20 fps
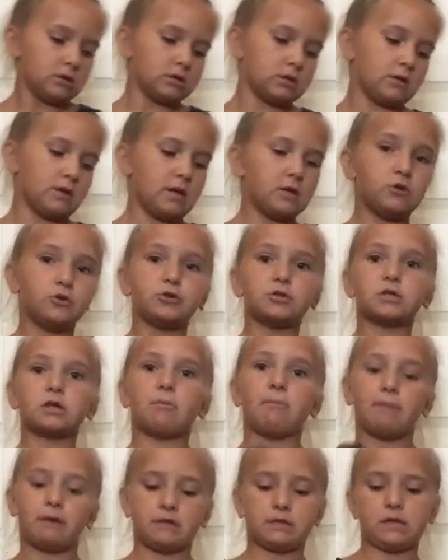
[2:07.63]
So then you're just
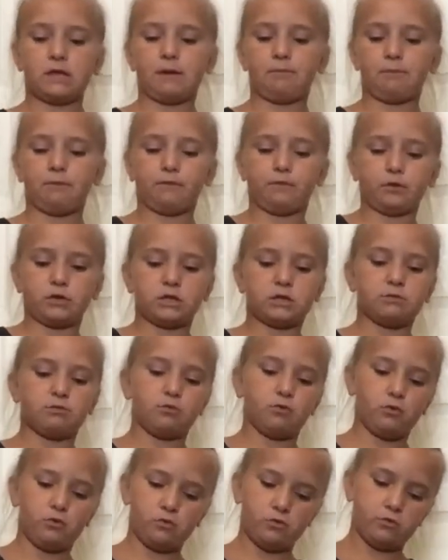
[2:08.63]
gonna mix that up with your
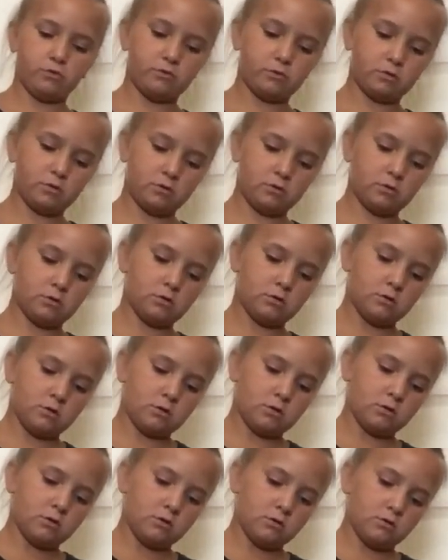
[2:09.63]
spoon.
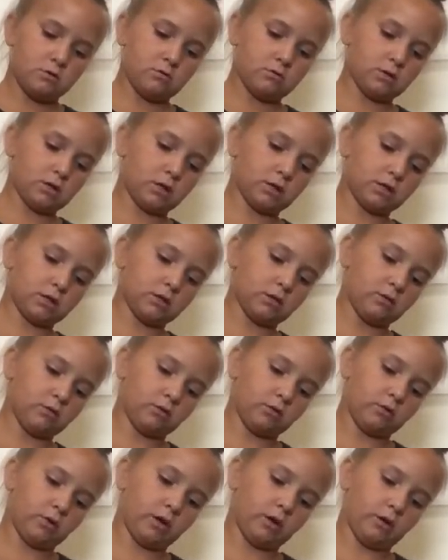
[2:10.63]
guess I
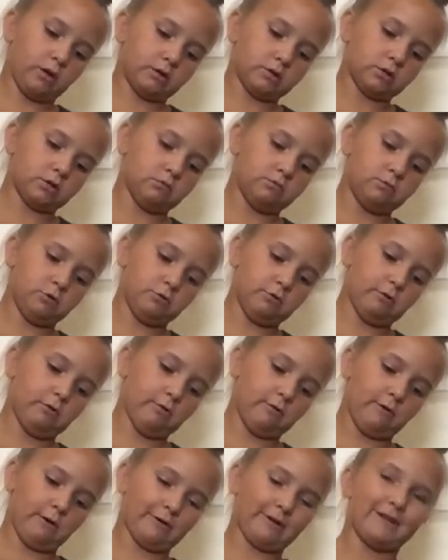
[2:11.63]
don't know how else you do it
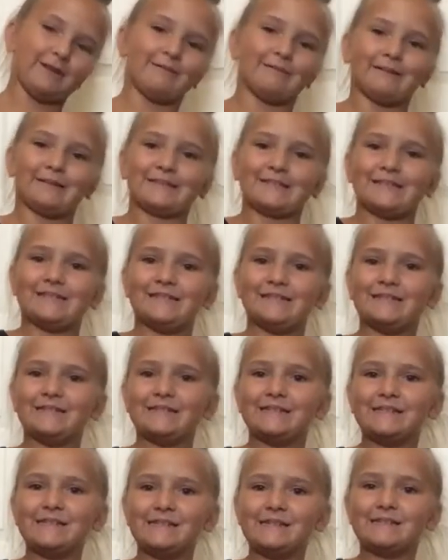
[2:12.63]
without getting messy.
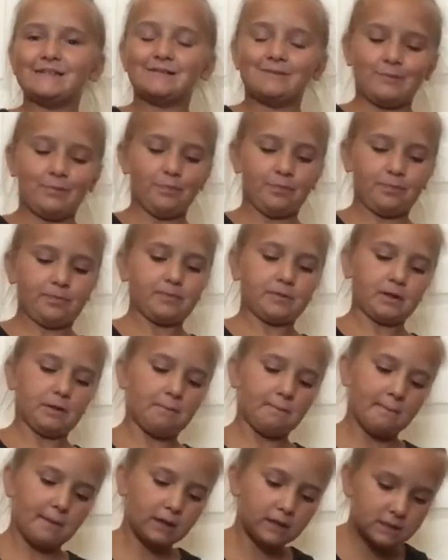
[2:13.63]

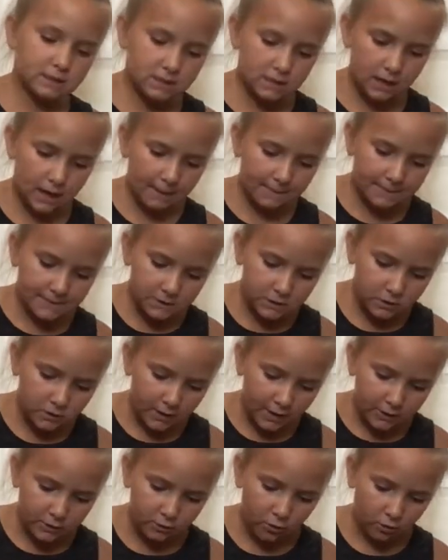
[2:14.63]
Mix it up so
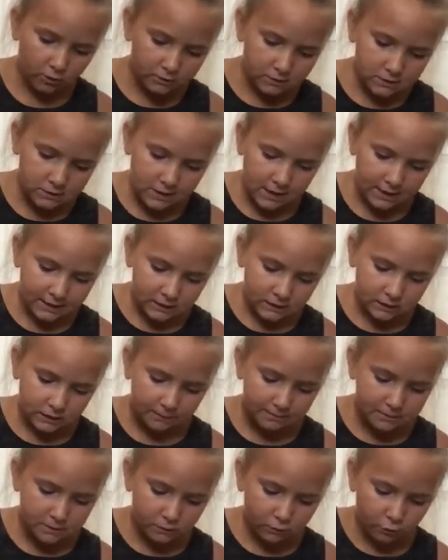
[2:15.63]
that you don't see any
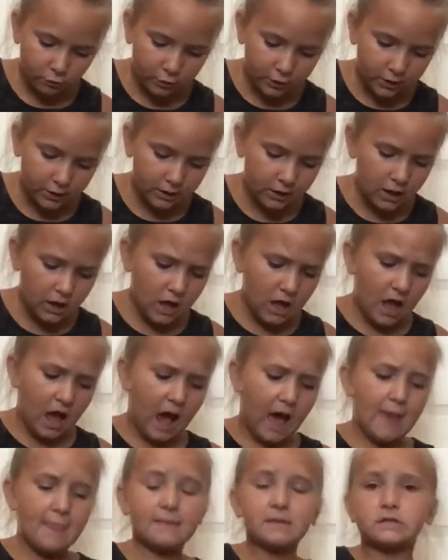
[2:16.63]
clumps of green.
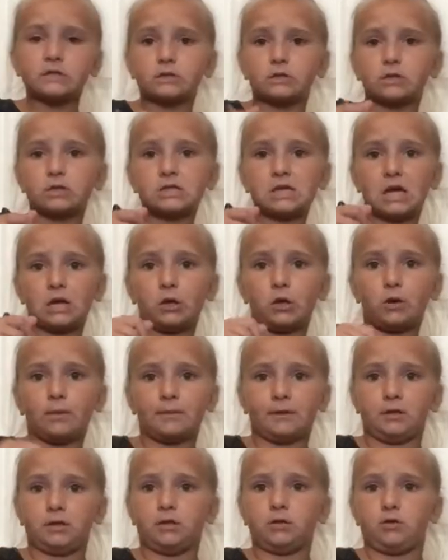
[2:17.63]
And this looks like
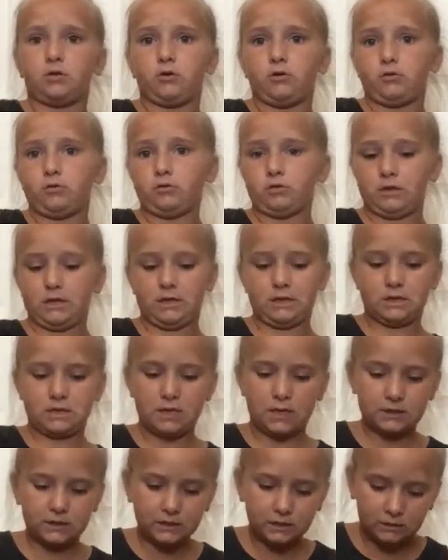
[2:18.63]
normal glue. It
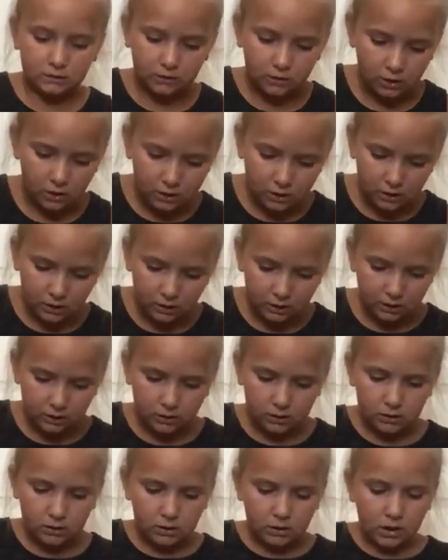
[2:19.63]
doesn't look
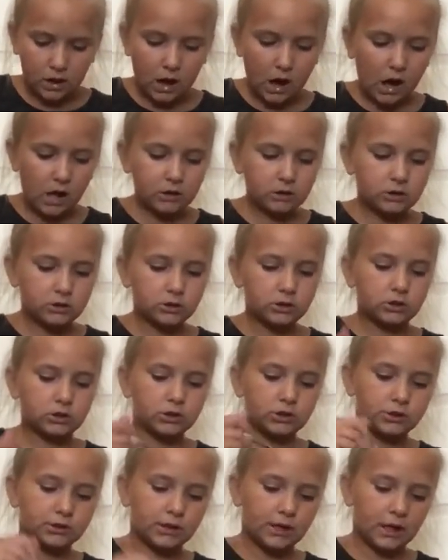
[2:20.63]

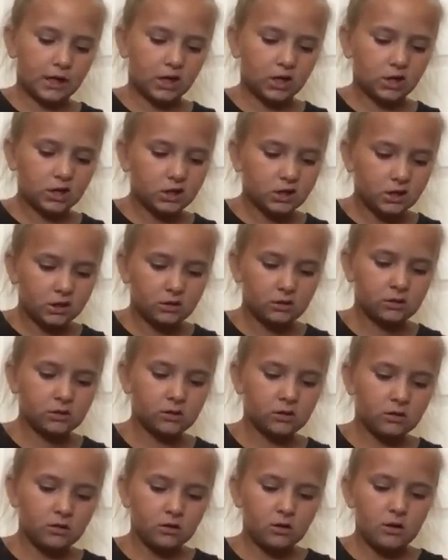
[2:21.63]
colored at all.
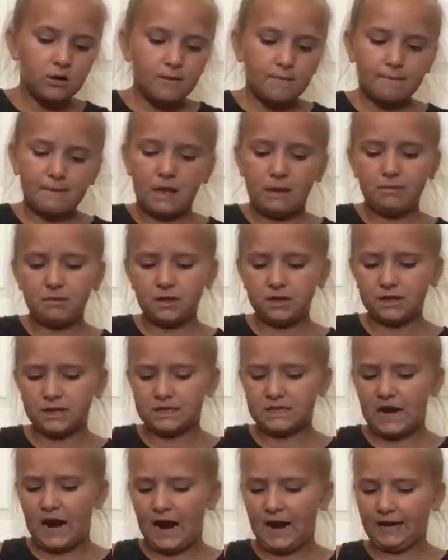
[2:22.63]
Maybe
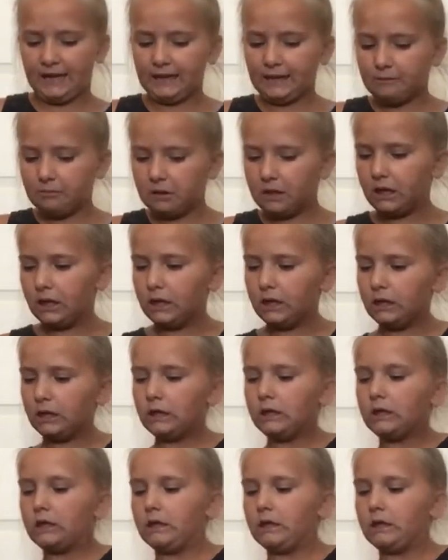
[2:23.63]
like a tiny bit.